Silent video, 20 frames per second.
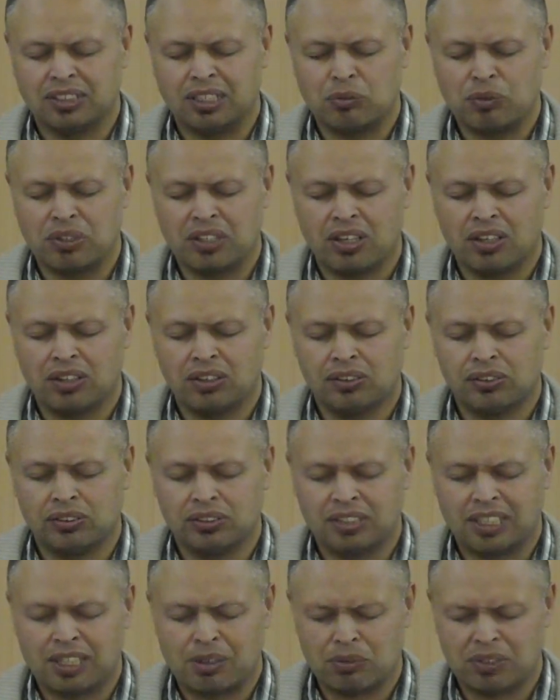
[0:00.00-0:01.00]
And we know,
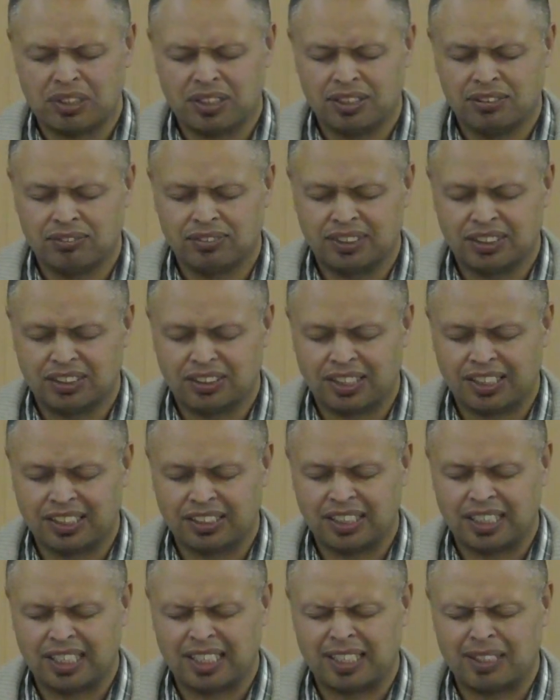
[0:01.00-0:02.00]
Lord, that we live in
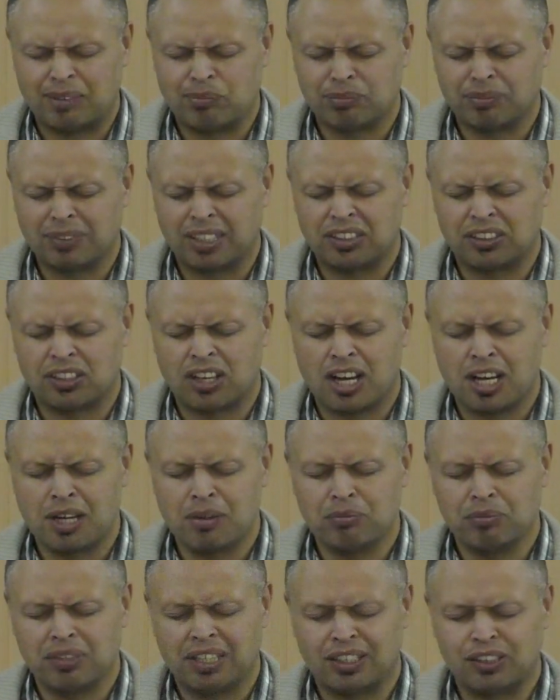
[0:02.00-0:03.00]
um, a
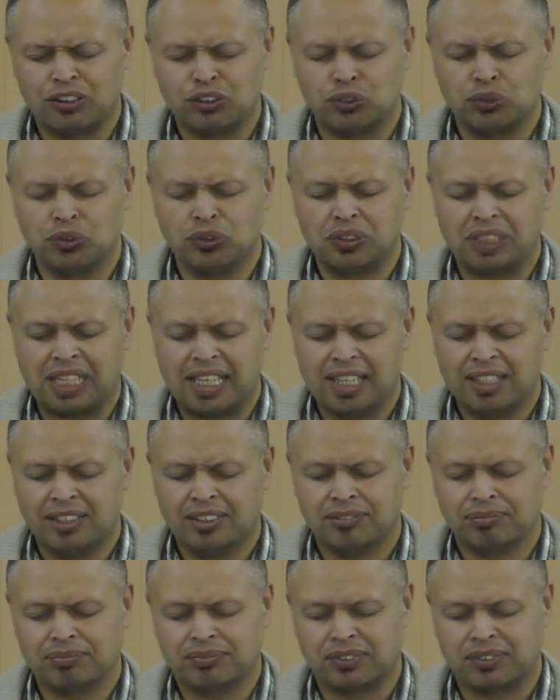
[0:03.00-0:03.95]
time that is soon to end.